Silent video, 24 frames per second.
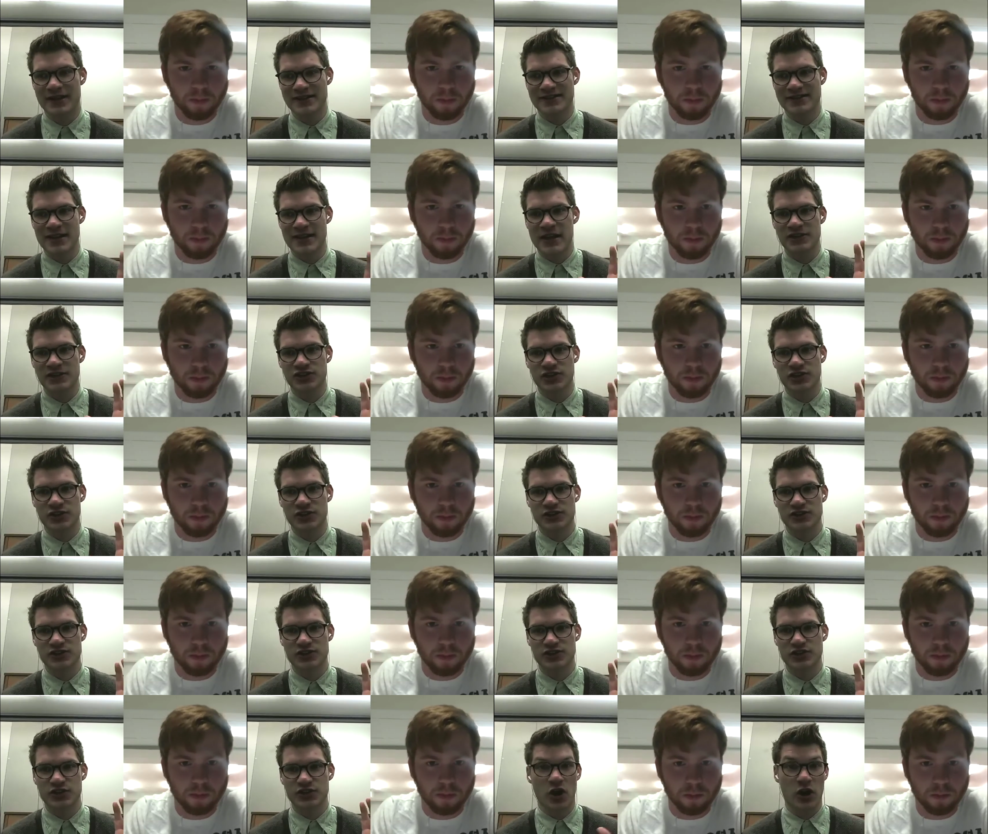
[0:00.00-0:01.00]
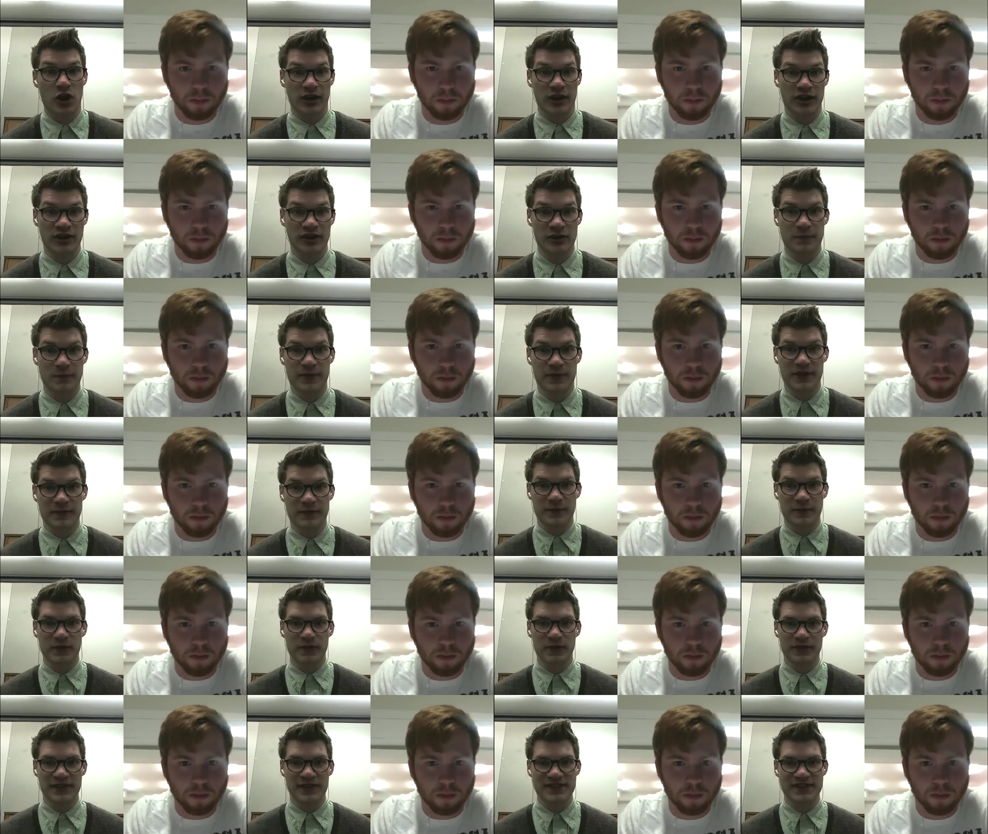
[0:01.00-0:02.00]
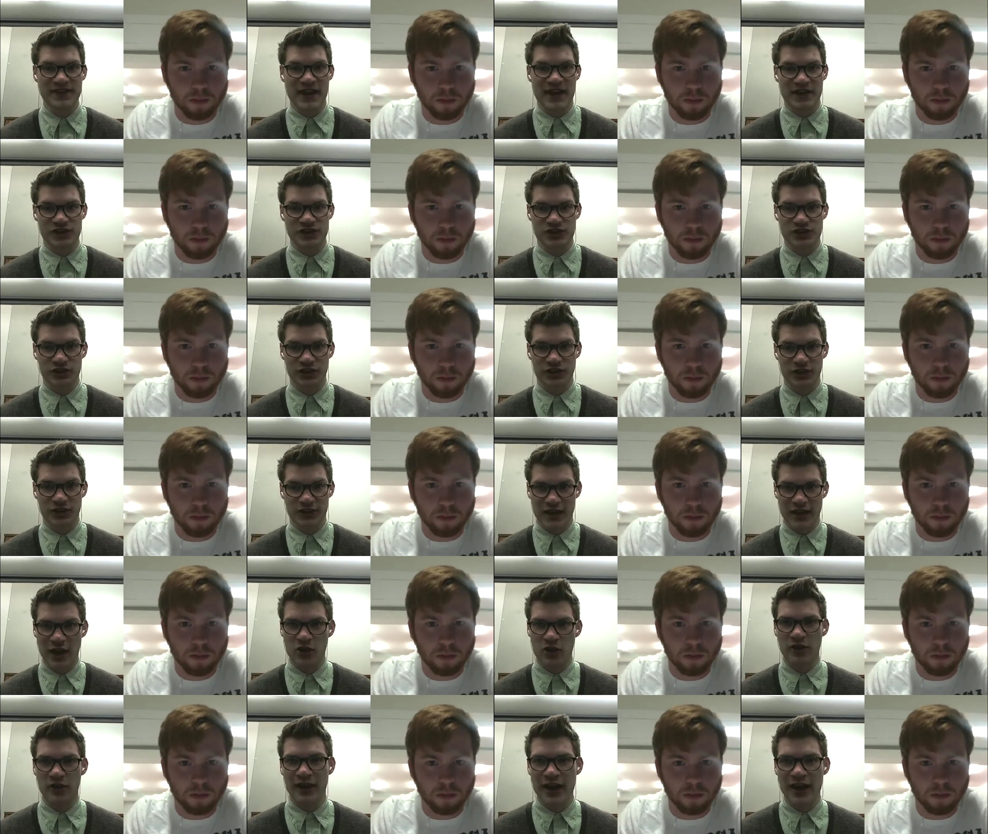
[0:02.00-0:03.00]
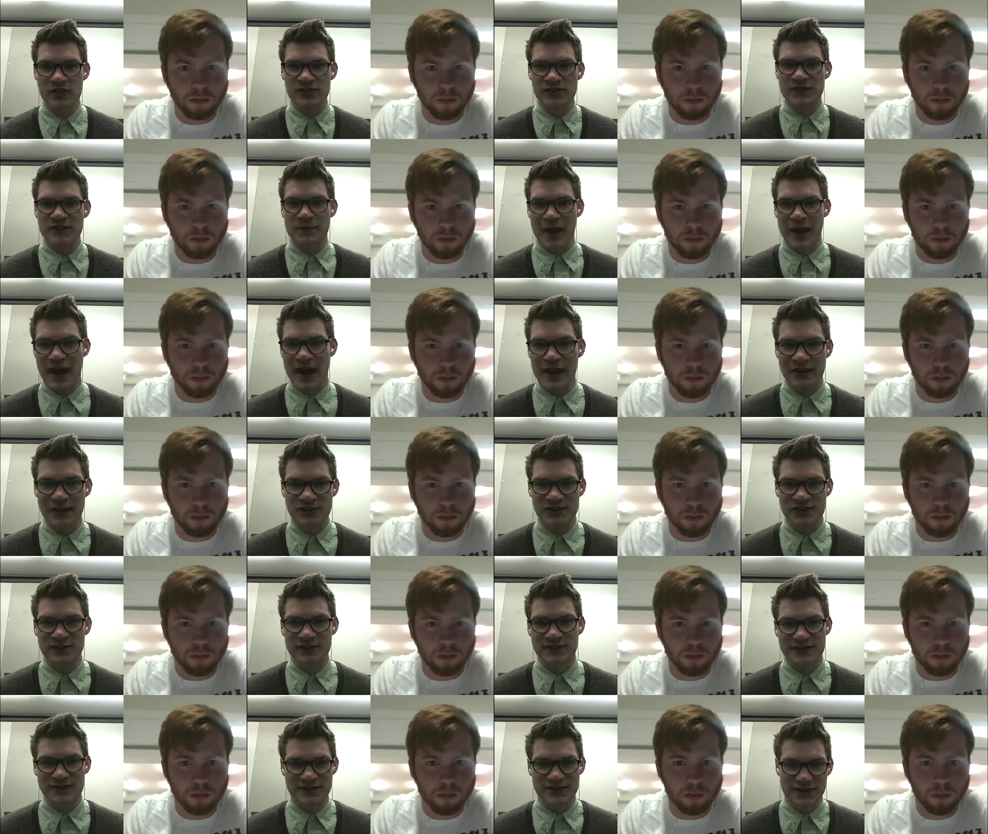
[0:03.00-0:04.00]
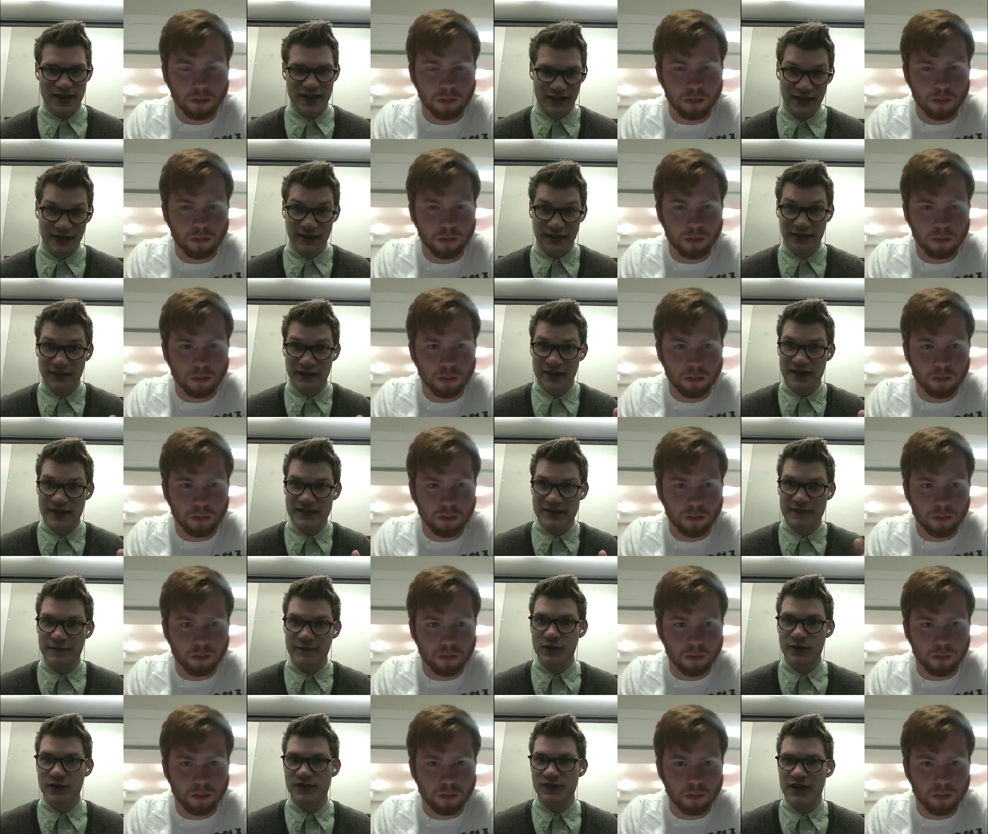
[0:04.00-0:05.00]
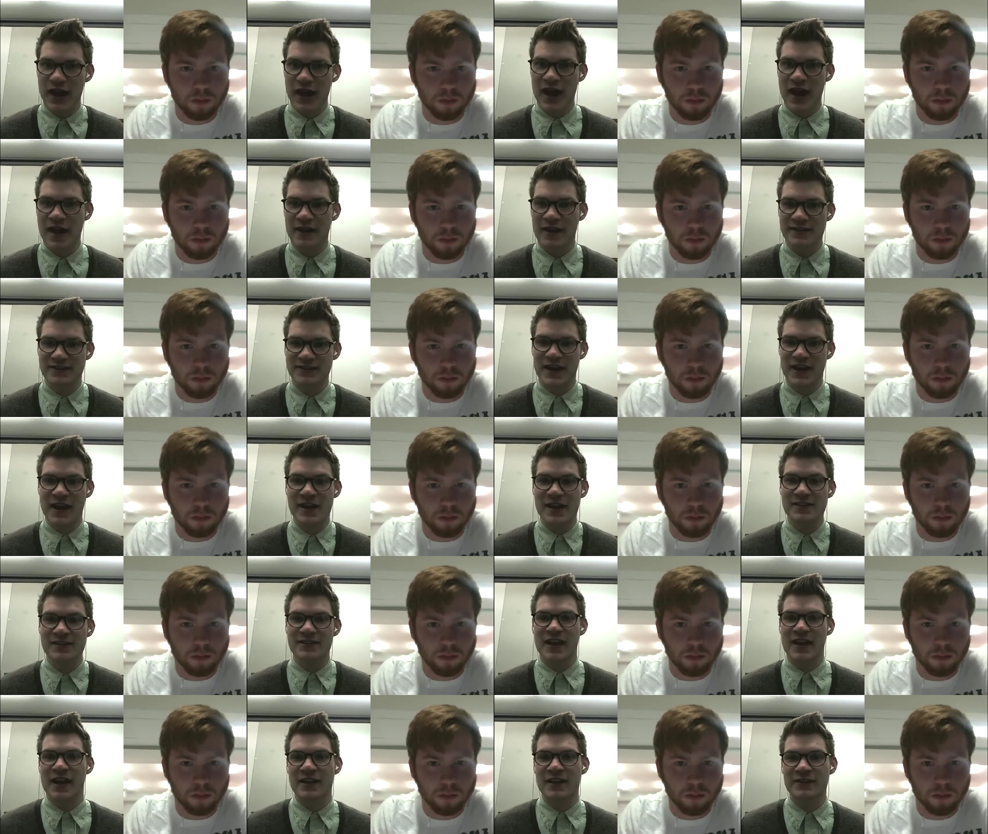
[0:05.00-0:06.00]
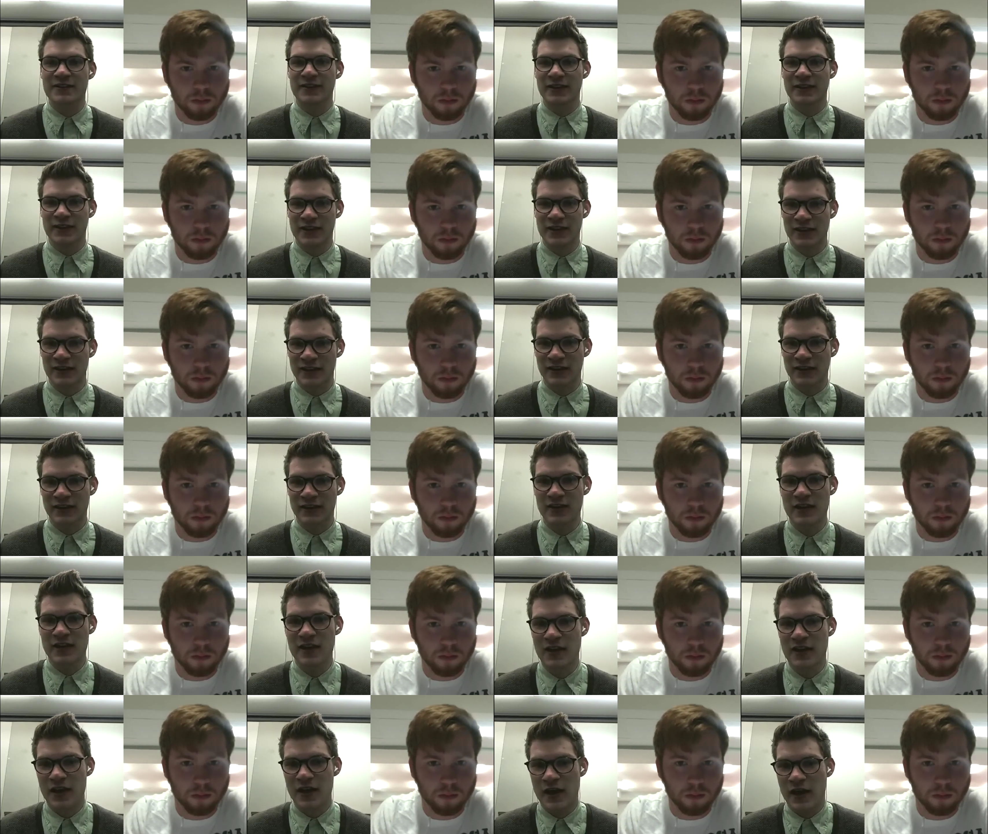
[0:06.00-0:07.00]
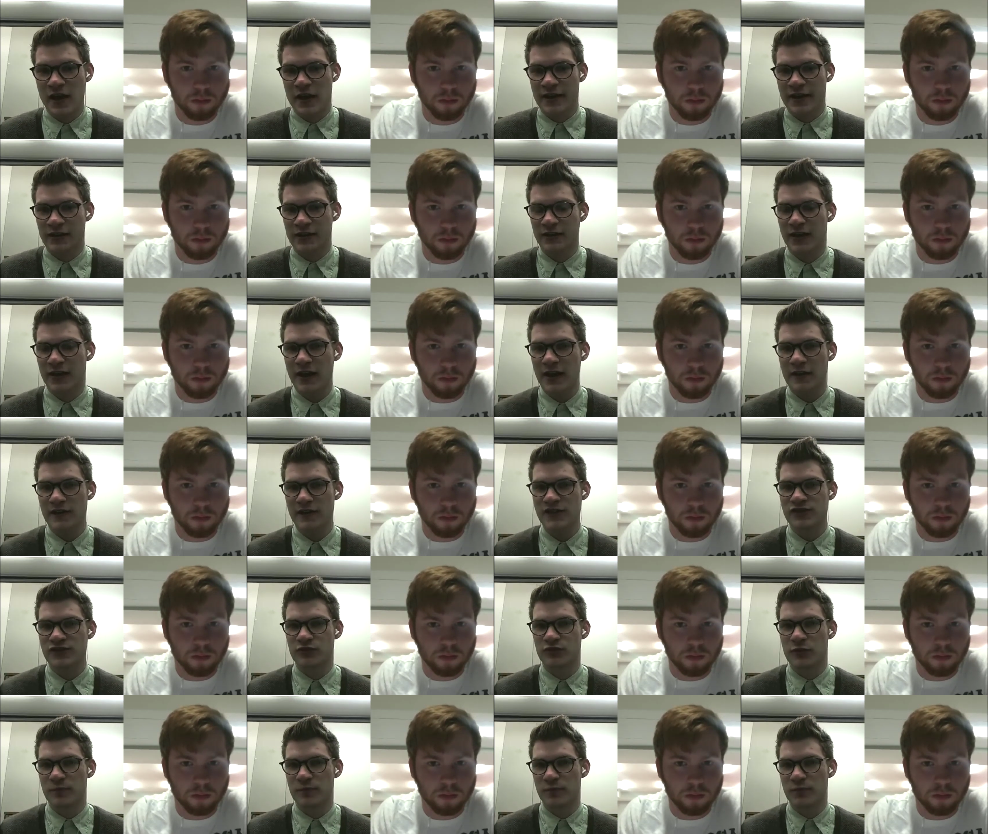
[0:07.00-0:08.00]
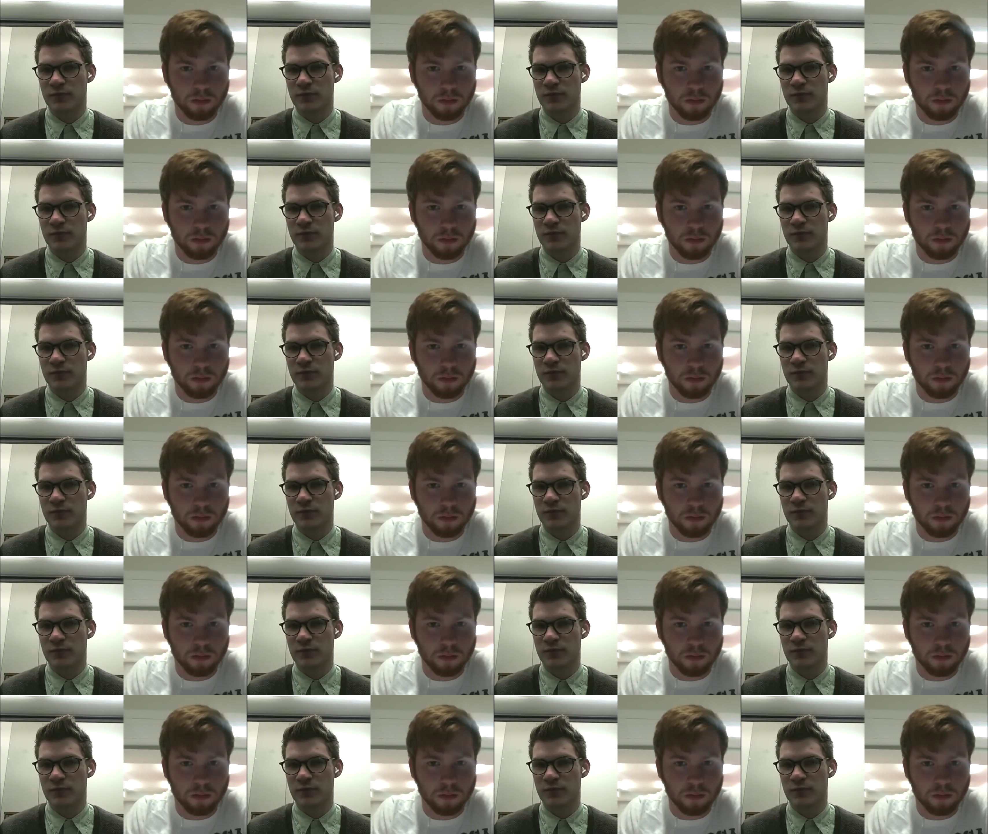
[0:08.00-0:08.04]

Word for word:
Speaker 1: he's not just talking to people, he's actually carrying out some actions. Like his first acts as Hand of the King, uh, and a lot of it is